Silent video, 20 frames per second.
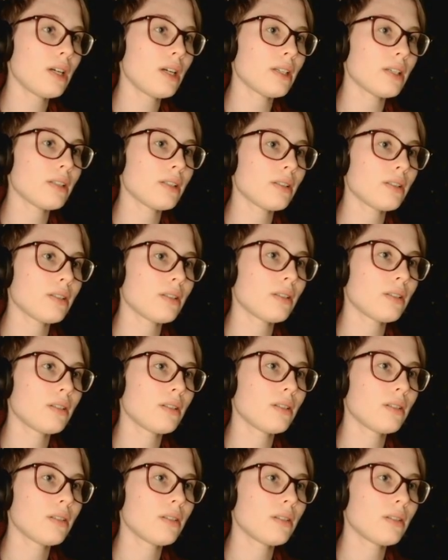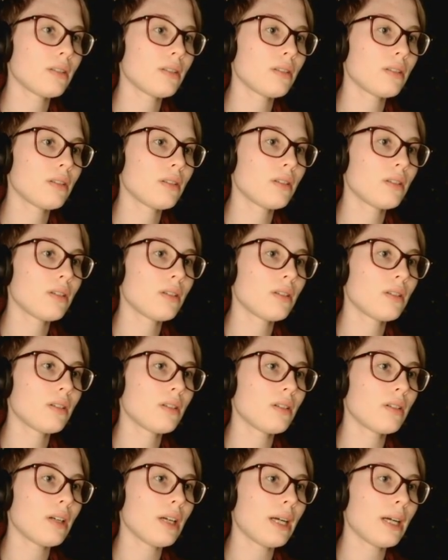Nice.
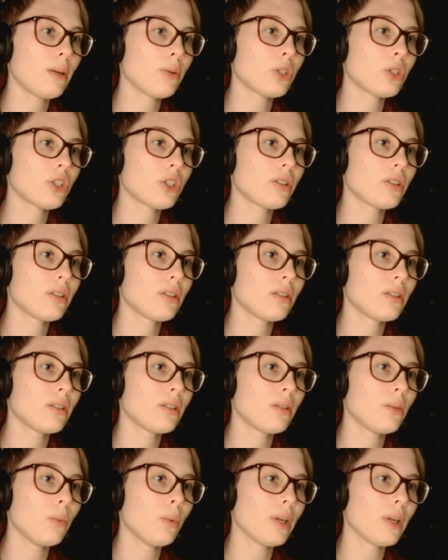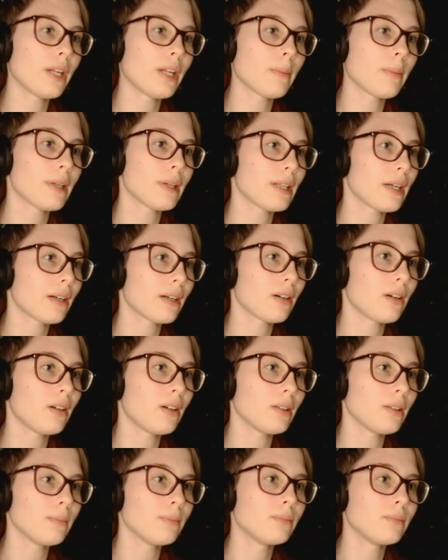Ouch. One enemy in that
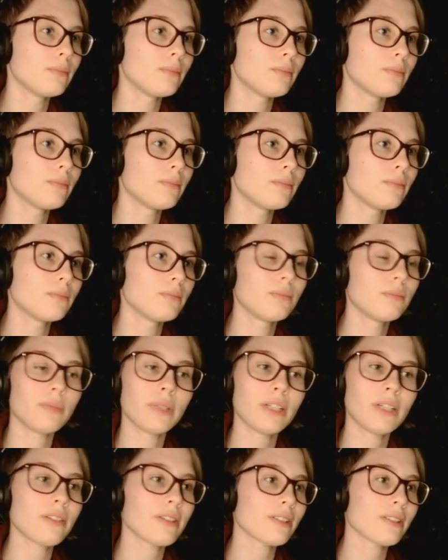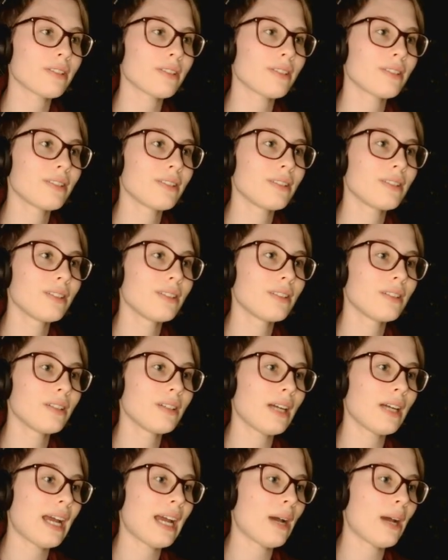column. There it is.
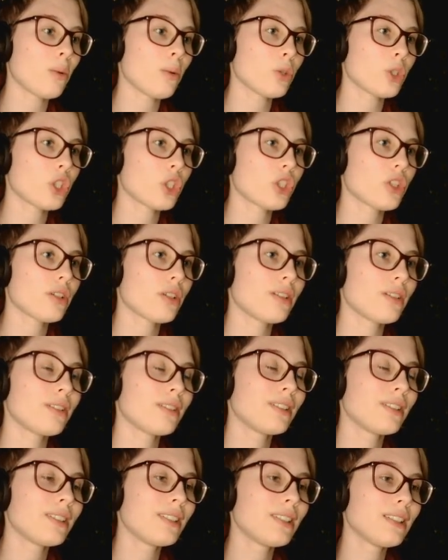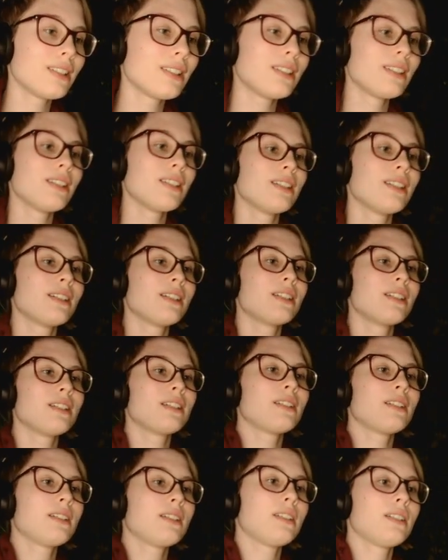Ouch.
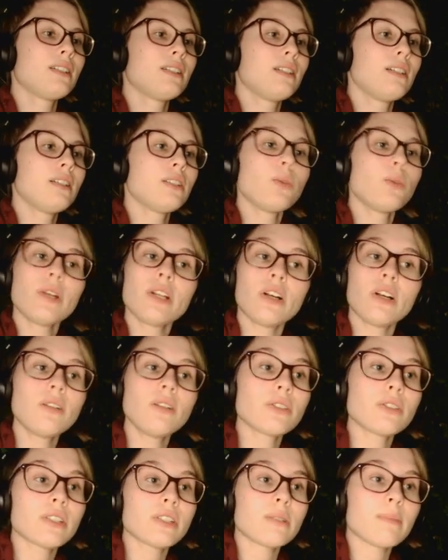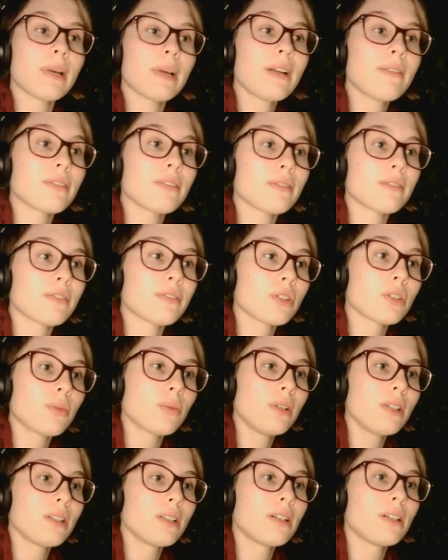$20 isn't bad for the first
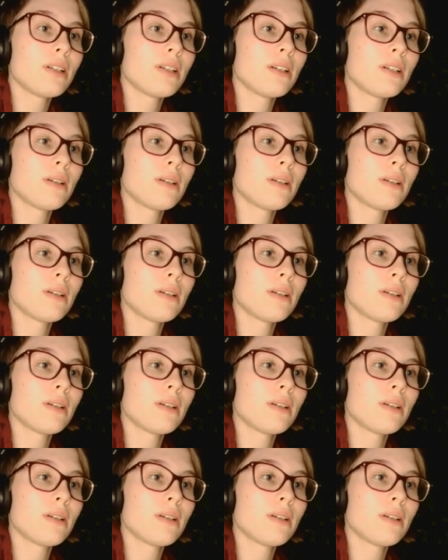one.